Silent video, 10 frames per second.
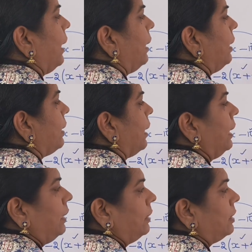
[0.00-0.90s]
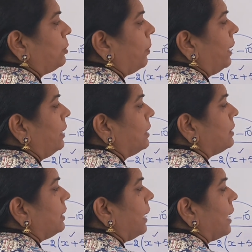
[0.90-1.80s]
I can write this
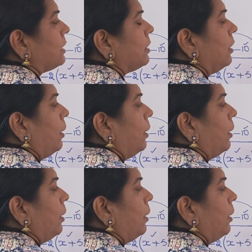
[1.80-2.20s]
minus 3 as